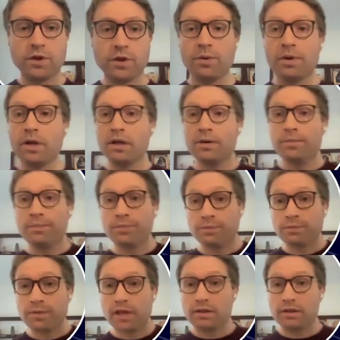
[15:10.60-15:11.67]
So
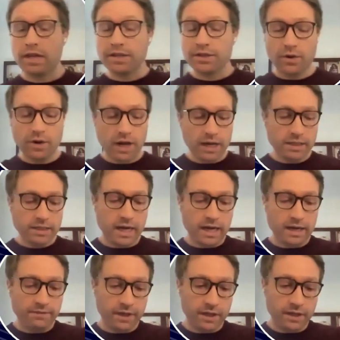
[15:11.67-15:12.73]
let's go ahead and
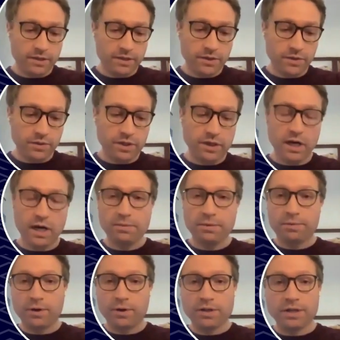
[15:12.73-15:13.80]
dive into the top
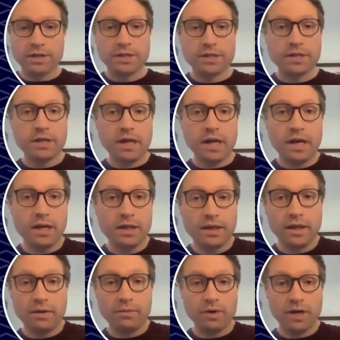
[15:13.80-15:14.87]
approaches
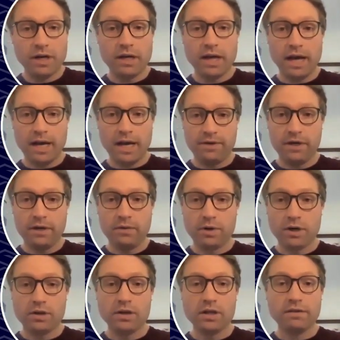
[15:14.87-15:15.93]
that we have here. We're
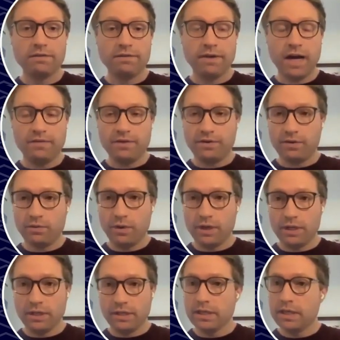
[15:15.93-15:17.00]
going to look at 5 different
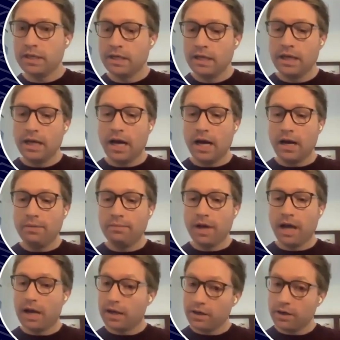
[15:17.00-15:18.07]
ones. And
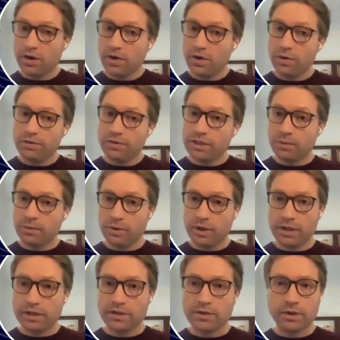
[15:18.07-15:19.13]
I'm going to go somewhat
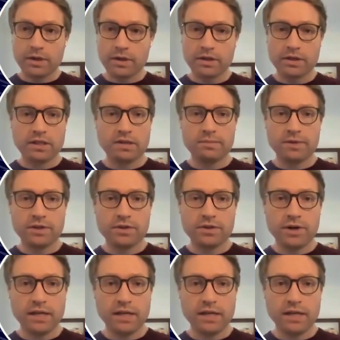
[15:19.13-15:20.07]
quickly so we can look at some of the